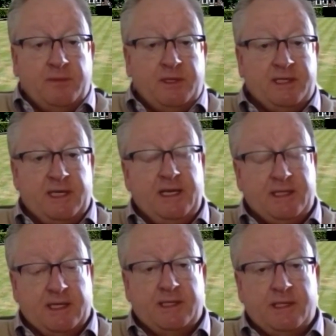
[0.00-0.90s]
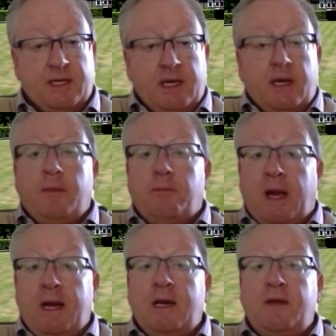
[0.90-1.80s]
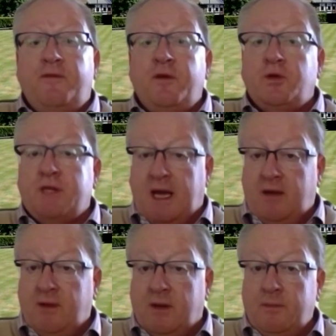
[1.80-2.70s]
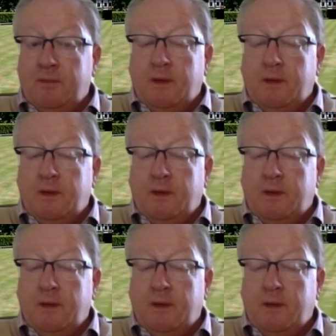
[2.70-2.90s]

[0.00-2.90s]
diseases, mainly fusarium,